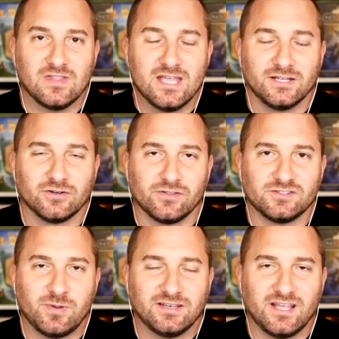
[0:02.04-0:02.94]
During this
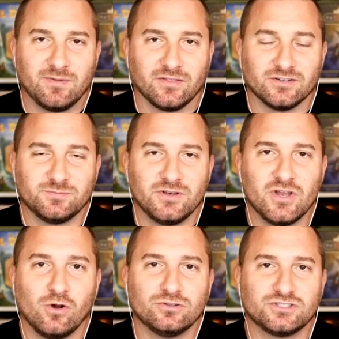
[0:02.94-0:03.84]
pandemic, there has been
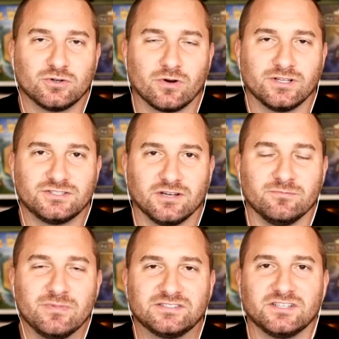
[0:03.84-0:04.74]
no shortage of
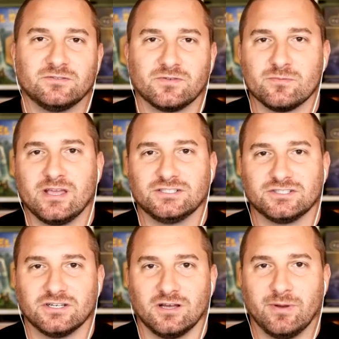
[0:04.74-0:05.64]

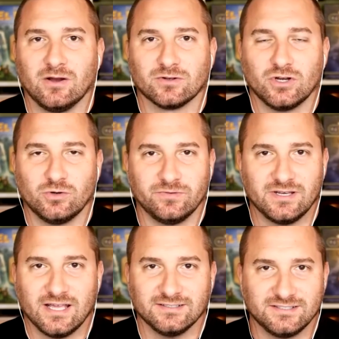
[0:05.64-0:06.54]
misinformation about COVID
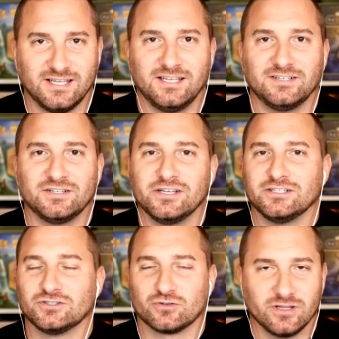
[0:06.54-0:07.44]
nineteen,
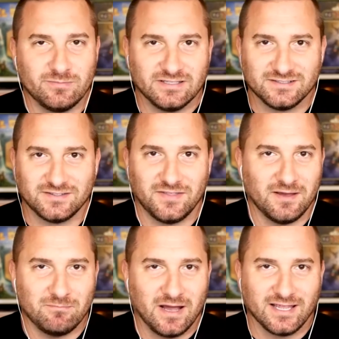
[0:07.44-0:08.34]
treatments
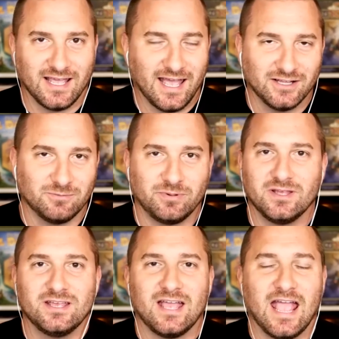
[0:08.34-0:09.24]
that might help,
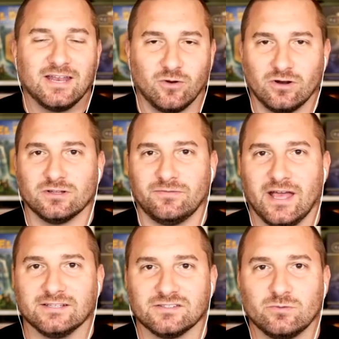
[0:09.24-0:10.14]
and all of
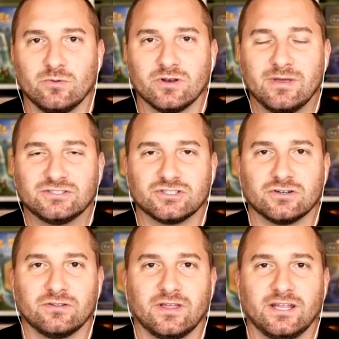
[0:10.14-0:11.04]
that. And so we want to make
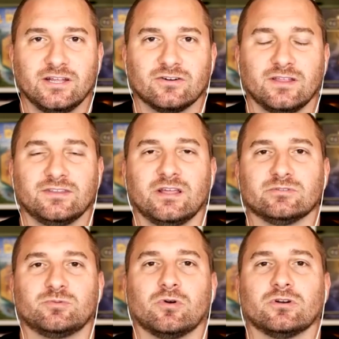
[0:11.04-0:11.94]
sure that here at The
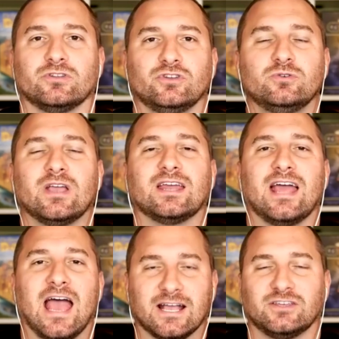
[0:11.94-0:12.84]
Damage Report, you get
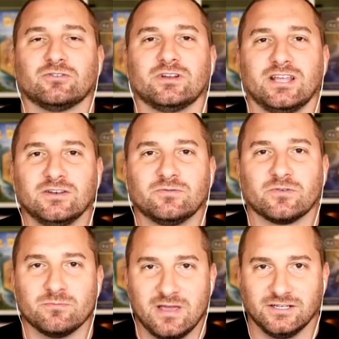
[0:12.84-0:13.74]
accurate
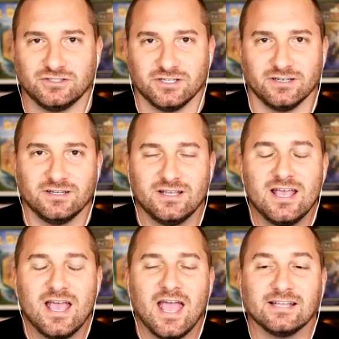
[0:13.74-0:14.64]
information.
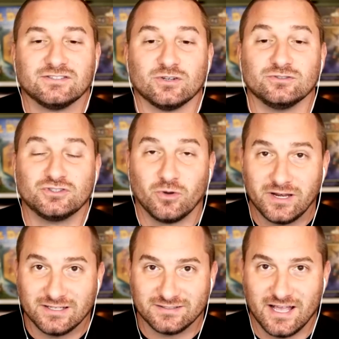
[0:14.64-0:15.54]
And so
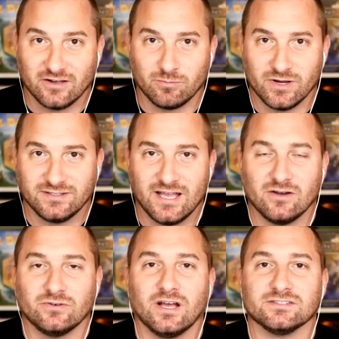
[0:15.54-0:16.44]
joining us now to break
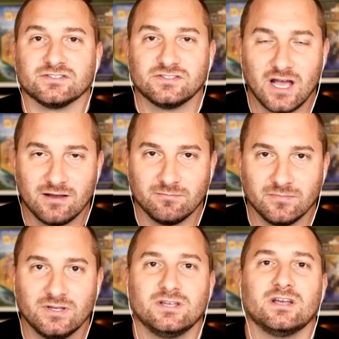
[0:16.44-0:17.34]
down uh, some
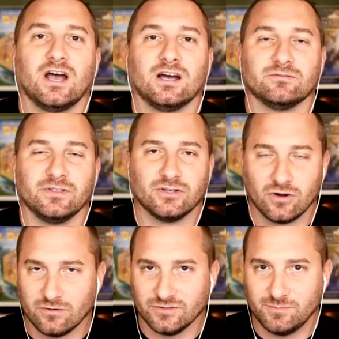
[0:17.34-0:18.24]
of the
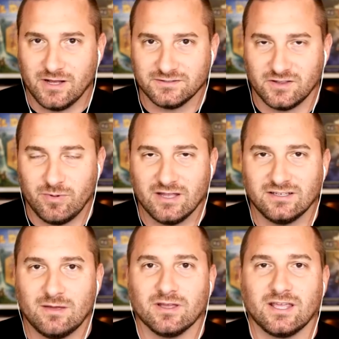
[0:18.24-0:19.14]
current response to the
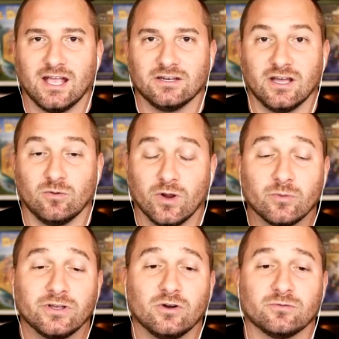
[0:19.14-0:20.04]
pandemic and uh, where
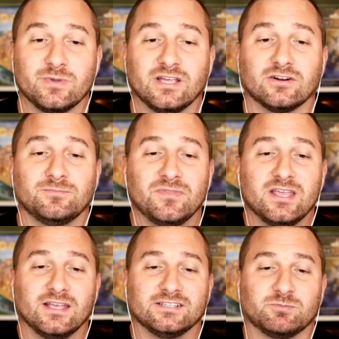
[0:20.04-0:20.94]
we go from here
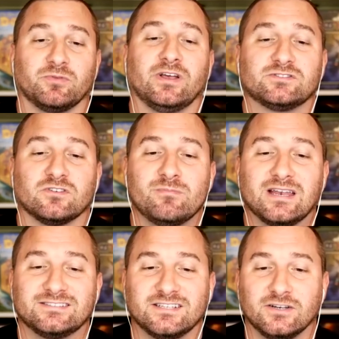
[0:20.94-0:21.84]
is Professor of
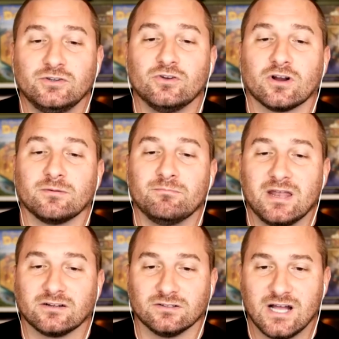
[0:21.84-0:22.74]
Medicine at New York
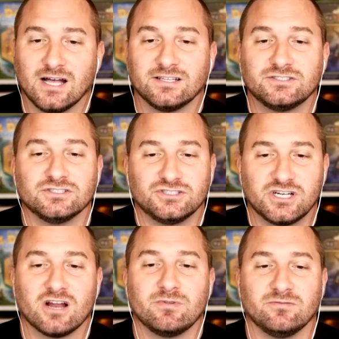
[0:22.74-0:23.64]
Medical College and
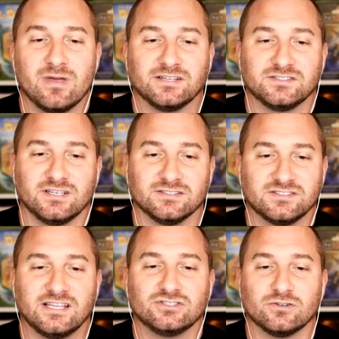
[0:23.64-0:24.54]
Chairman of Medicine at
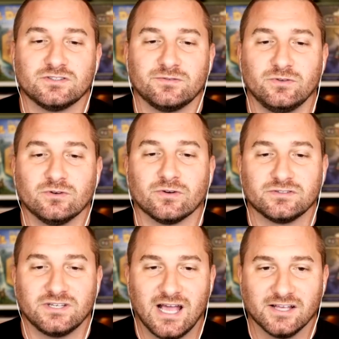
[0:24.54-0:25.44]
Saint Joseph
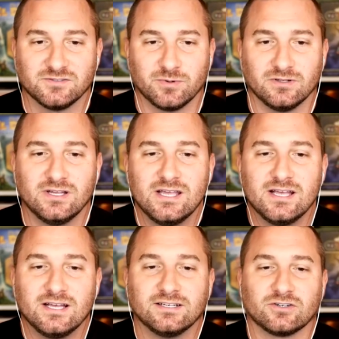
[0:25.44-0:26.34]
University Hospital,
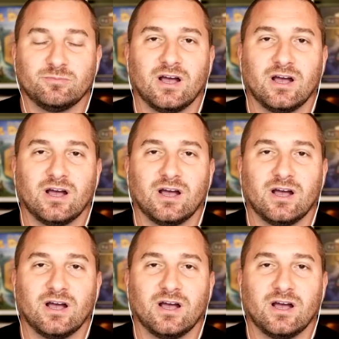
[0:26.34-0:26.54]
Doctor Bob